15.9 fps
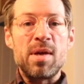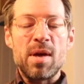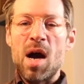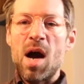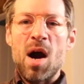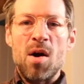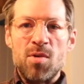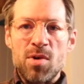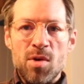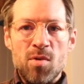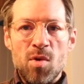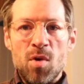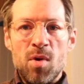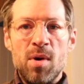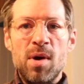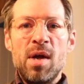owner
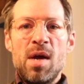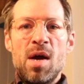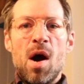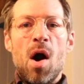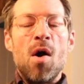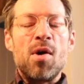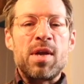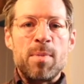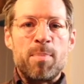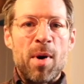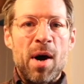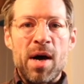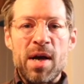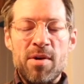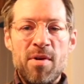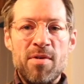or
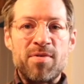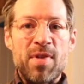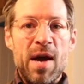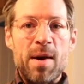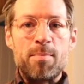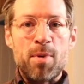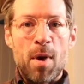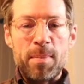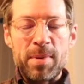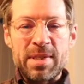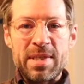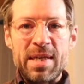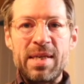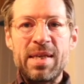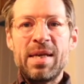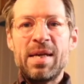occupier of that
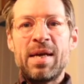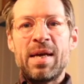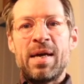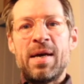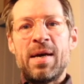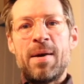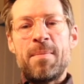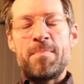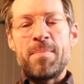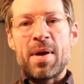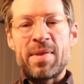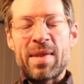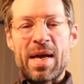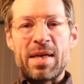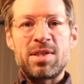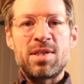property,
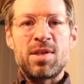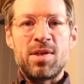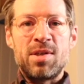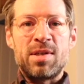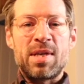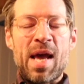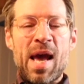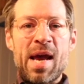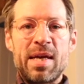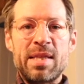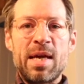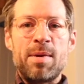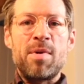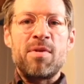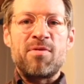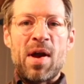and that's a good hack
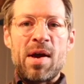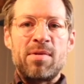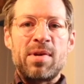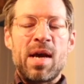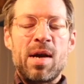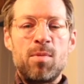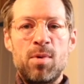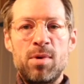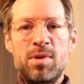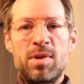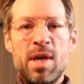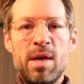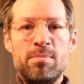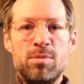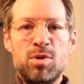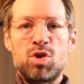that we found out would
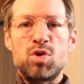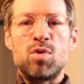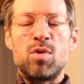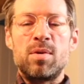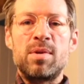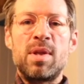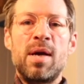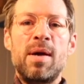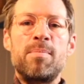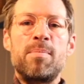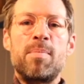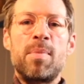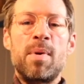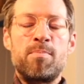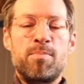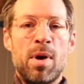short that
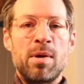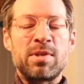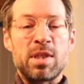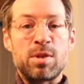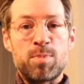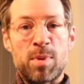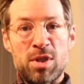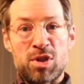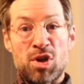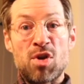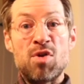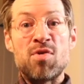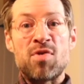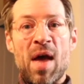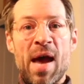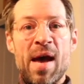process. But
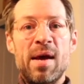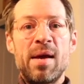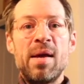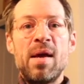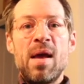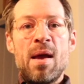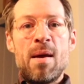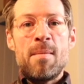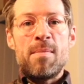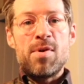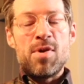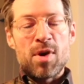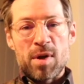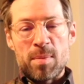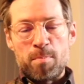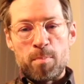do that.
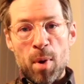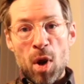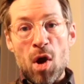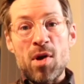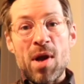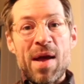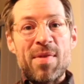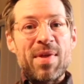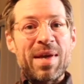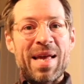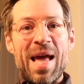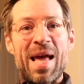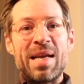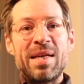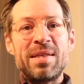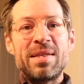You can block out the
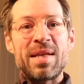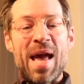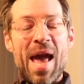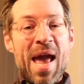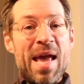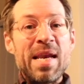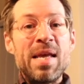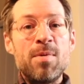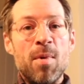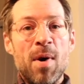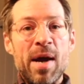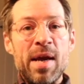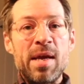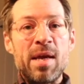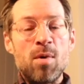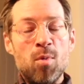calendar
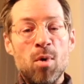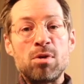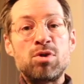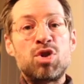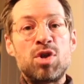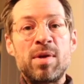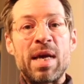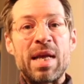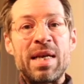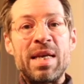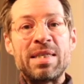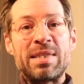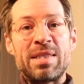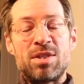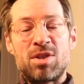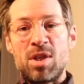anyway once you get
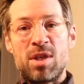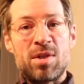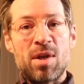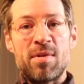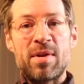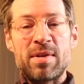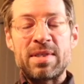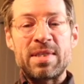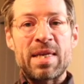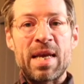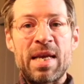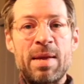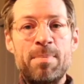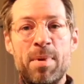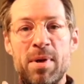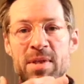listed, so you don't have to
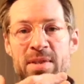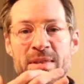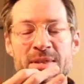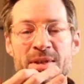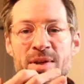take any bookings